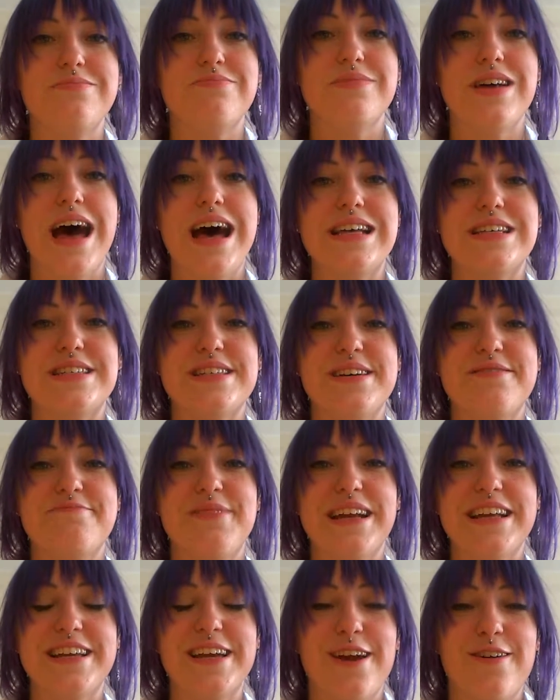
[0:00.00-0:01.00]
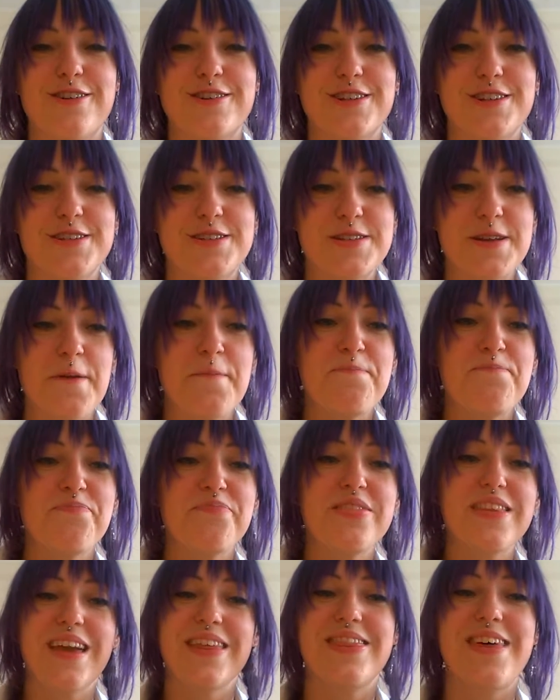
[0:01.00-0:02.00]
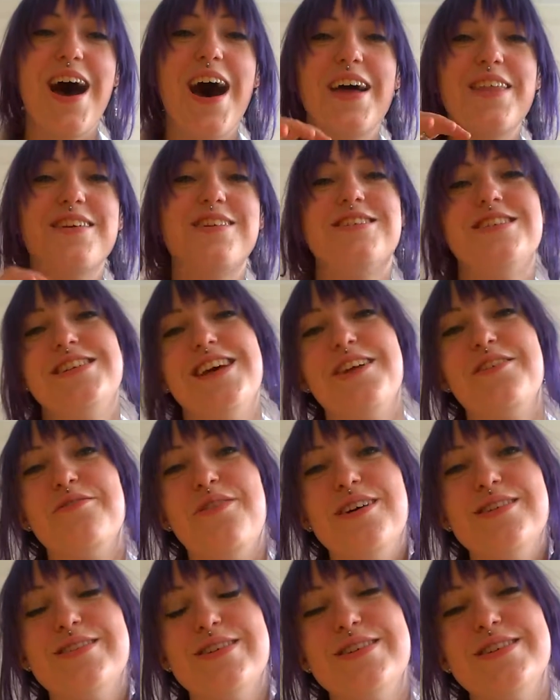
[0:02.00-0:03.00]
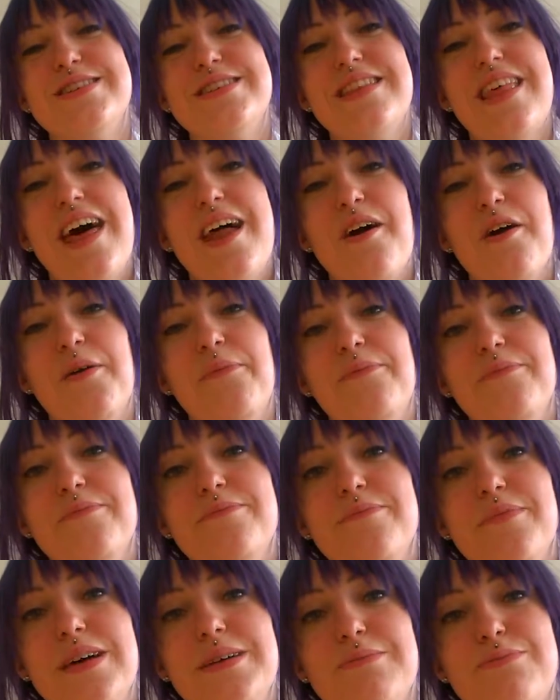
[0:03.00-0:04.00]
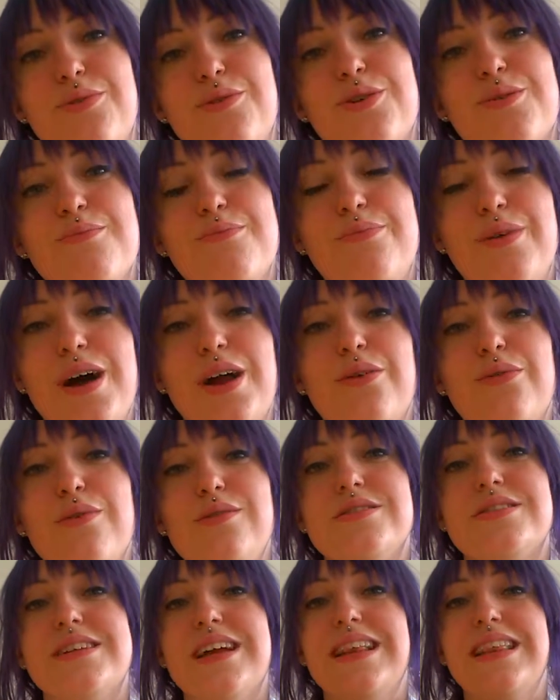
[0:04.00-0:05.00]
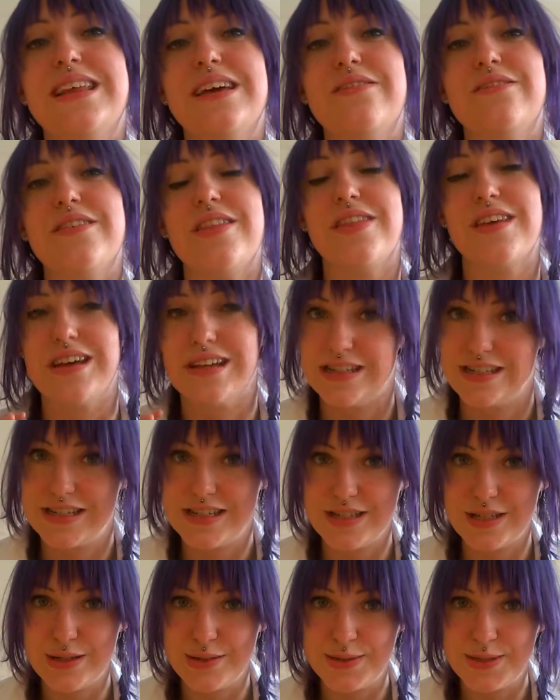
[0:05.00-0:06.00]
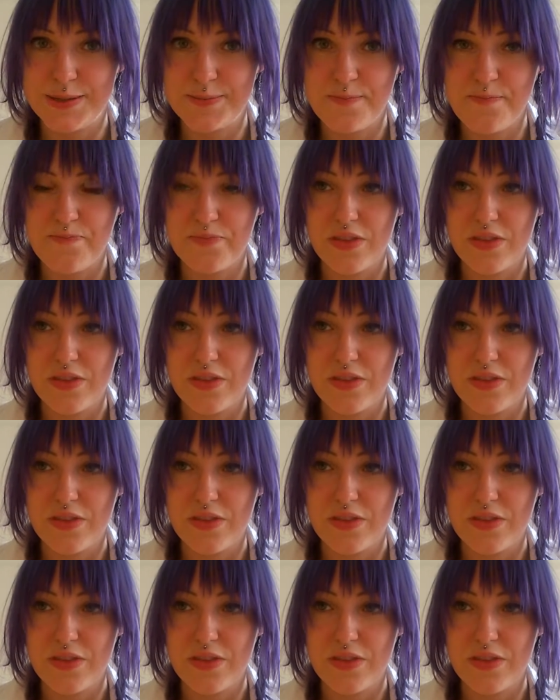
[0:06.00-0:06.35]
him as main characters. The other shadow hunters that are important bi-roles, they live in the Institute.